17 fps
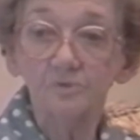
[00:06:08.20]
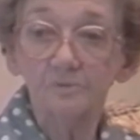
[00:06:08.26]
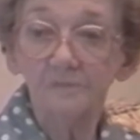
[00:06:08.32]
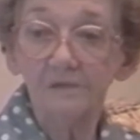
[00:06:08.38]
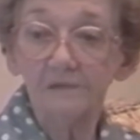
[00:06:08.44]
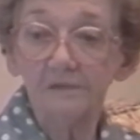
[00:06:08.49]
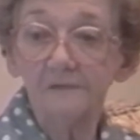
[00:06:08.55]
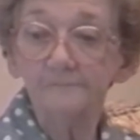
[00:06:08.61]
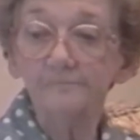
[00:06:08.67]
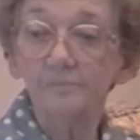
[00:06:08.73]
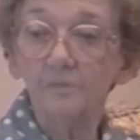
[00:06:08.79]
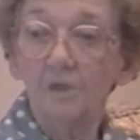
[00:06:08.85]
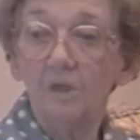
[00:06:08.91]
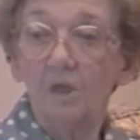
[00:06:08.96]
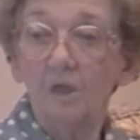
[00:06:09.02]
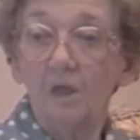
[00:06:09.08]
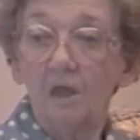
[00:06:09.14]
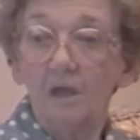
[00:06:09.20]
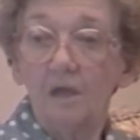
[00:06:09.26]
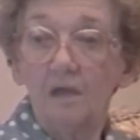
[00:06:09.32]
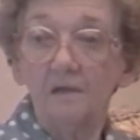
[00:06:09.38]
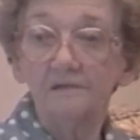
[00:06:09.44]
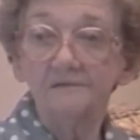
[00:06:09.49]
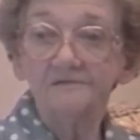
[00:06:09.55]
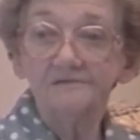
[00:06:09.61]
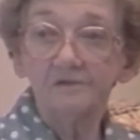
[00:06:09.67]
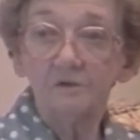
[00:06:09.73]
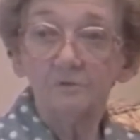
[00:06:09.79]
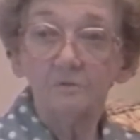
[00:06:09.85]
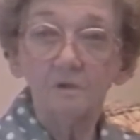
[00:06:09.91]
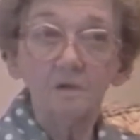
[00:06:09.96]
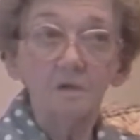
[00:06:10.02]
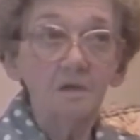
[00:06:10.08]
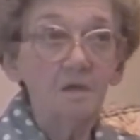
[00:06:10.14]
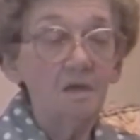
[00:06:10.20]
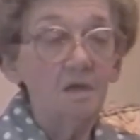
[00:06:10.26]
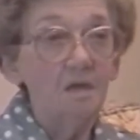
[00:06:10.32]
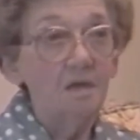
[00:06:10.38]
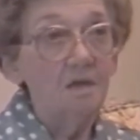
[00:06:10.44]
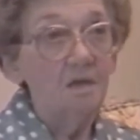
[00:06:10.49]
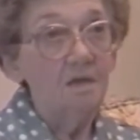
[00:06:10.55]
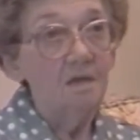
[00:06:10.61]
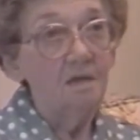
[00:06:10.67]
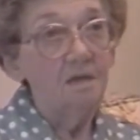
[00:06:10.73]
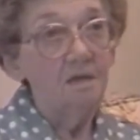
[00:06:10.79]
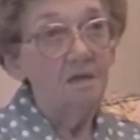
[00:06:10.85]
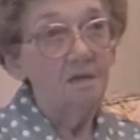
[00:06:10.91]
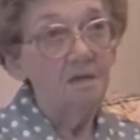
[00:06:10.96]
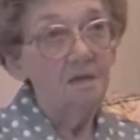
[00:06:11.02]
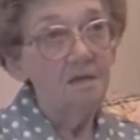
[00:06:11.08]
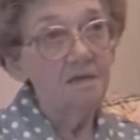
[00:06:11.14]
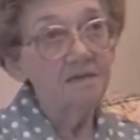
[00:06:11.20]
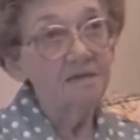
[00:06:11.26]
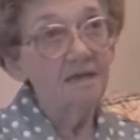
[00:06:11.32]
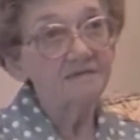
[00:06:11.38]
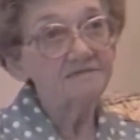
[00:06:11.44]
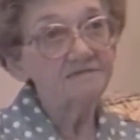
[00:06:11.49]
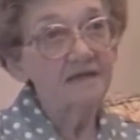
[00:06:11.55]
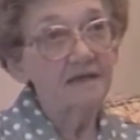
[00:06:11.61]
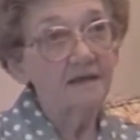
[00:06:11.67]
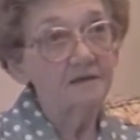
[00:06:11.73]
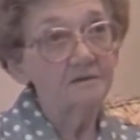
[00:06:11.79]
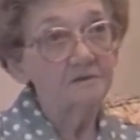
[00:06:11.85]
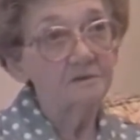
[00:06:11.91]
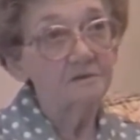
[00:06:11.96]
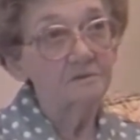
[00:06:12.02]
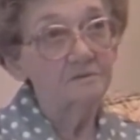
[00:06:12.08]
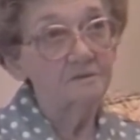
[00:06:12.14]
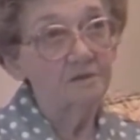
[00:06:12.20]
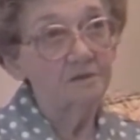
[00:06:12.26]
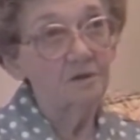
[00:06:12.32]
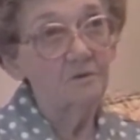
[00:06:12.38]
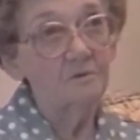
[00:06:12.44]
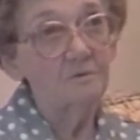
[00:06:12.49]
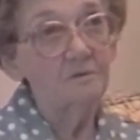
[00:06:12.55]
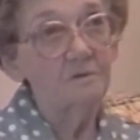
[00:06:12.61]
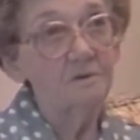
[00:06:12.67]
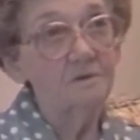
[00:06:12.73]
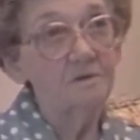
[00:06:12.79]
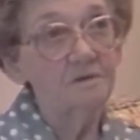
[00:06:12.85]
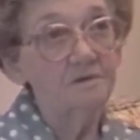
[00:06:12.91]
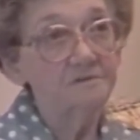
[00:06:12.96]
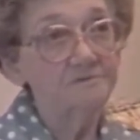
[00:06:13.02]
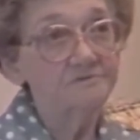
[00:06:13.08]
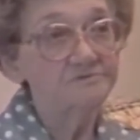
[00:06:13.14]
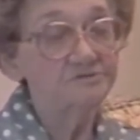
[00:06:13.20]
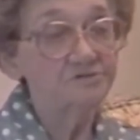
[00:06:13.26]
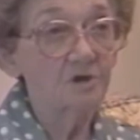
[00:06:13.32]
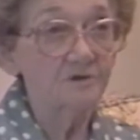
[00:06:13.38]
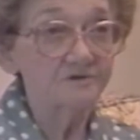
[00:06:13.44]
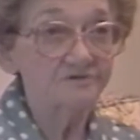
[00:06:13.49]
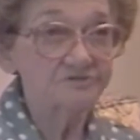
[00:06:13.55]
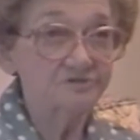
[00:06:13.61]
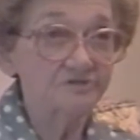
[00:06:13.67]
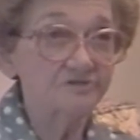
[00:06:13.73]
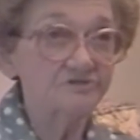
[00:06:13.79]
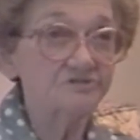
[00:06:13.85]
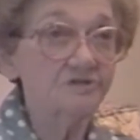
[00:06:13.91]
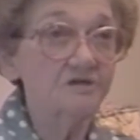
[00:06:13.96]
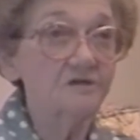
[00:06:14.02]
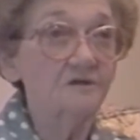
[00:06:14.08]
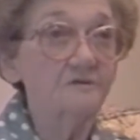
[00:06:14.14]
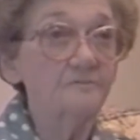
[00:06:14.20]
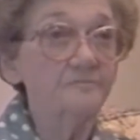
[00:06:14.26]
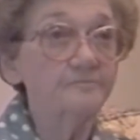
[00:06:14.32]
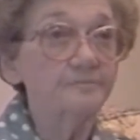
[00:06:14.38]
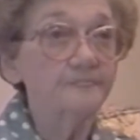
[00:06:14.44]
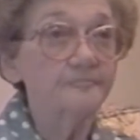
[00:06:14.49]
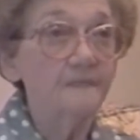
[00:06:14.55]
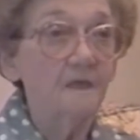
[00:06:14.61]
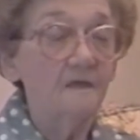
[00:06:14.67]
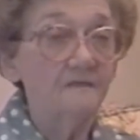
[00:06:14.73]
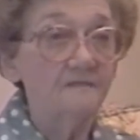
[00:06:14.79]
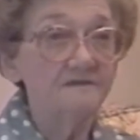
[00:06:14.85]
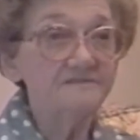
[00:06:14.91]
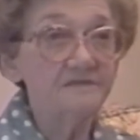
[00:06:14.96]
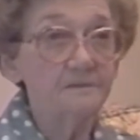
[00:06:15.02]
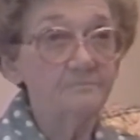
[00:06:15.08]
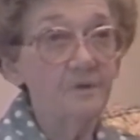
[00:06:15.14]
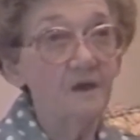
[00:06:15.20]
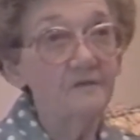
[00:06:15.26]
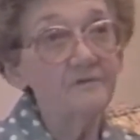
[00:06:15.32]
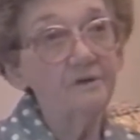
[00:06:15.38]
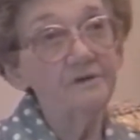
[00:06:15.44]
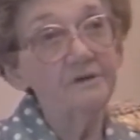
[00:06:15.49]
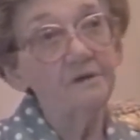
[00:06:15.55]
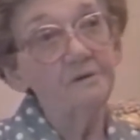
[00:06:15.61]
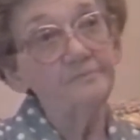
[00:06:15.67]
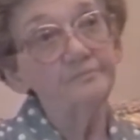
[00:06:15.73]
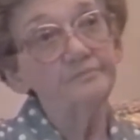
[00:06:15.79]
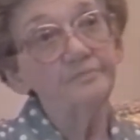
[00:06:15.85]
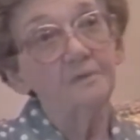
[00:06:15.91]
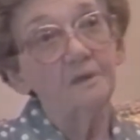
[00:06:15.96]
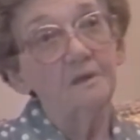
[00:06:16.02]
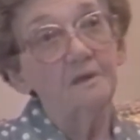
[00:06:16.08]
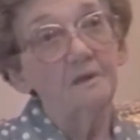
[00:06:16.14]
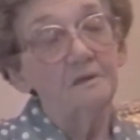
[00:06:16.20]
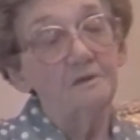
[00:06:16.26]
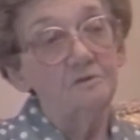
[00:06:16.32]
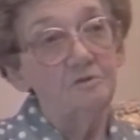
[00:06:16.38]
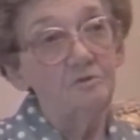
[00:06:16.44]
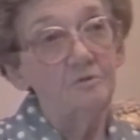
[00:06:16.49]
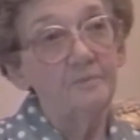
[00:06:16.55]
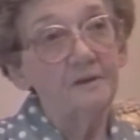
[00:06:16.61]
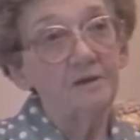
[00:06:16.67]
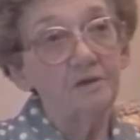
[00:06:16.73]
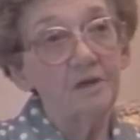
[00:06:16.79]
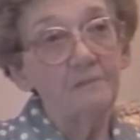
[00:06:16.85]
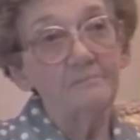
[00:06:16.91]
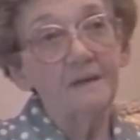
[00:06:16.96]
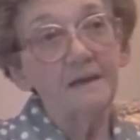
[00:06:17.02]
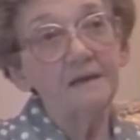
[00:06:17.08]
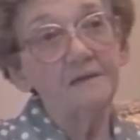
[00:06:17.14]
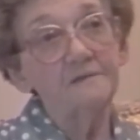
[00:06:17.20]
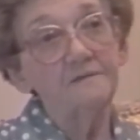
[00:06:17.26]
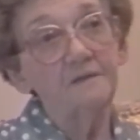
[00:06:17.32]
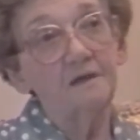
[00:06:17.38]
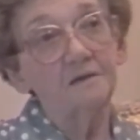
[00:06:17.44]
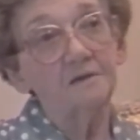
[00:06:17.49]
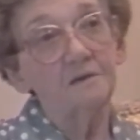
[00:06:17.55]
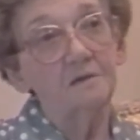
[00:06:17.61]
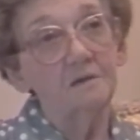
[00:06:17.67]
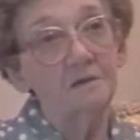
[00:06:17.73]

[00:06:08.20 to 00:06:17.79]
to me. And so he gets out, he starts to the still. They said, "Brother Little, you better get back in that,